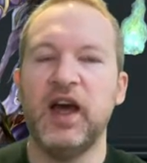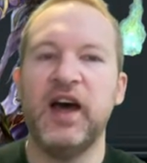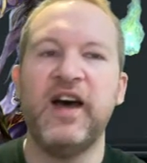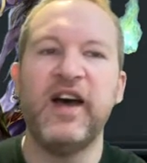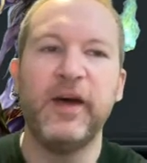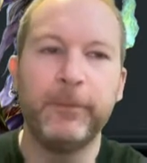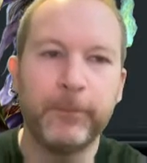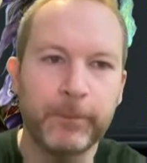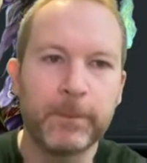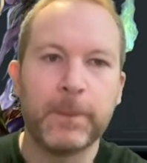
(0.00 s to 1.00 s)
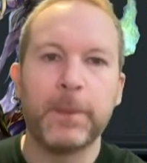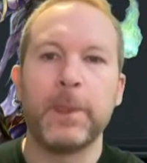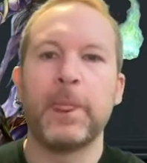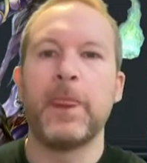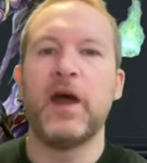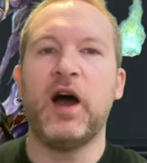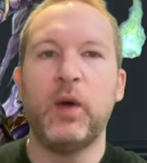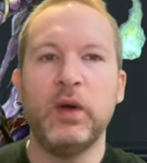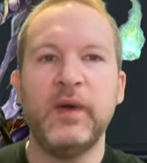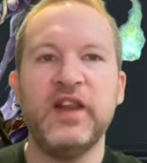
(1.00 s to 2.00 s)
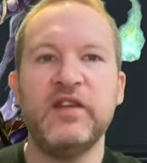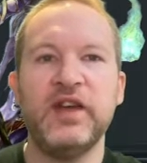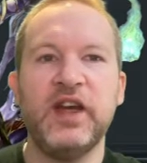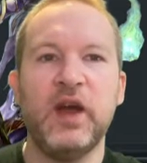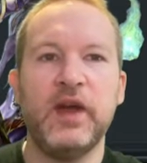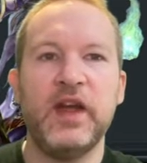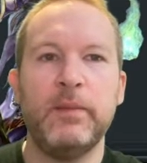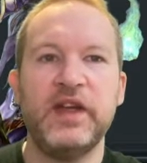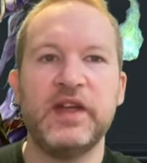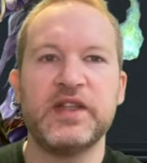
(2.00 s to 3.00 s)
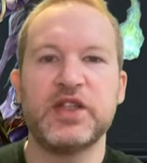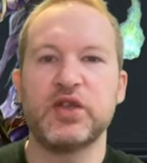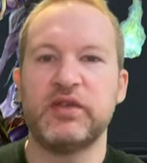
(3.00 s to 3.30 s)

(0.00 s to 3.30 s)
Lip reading: I want to end the video here because it's